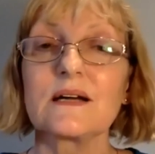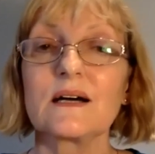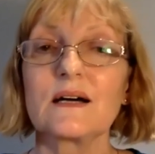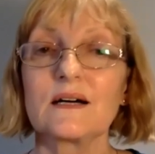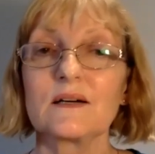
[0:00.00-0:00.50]

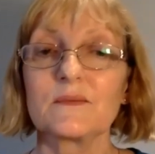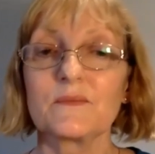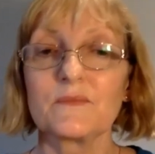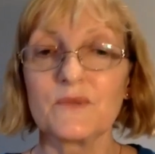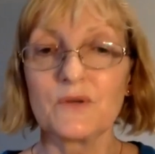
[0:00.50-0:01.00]

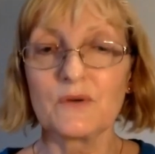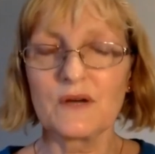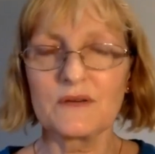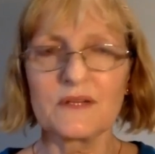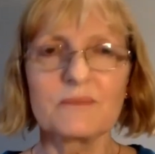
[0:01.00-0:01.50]
um, you,
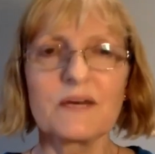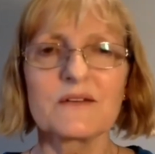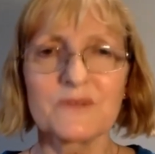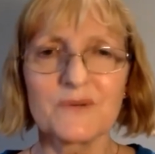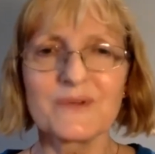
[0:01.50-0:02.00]
I think
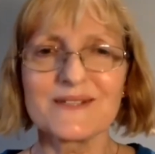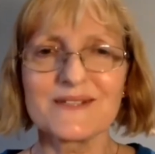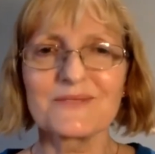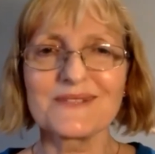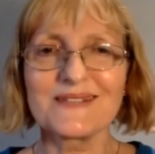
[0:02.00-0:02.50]
part of the
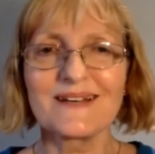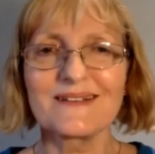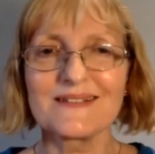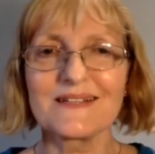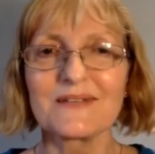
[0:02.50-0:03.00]
question was how
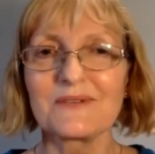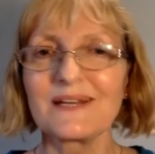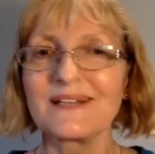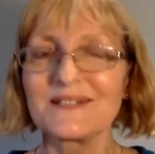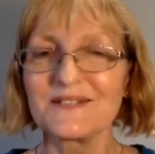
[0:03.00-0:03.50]
does that
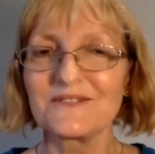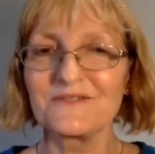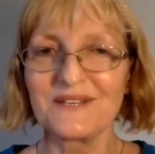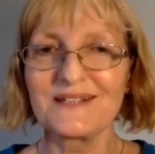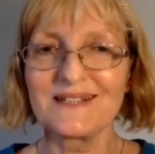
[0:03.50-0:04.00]
relate to the
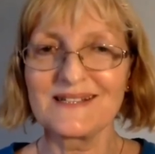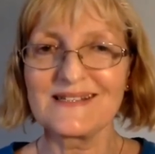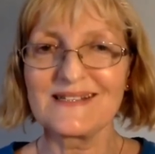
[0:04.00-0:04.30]
phoenix?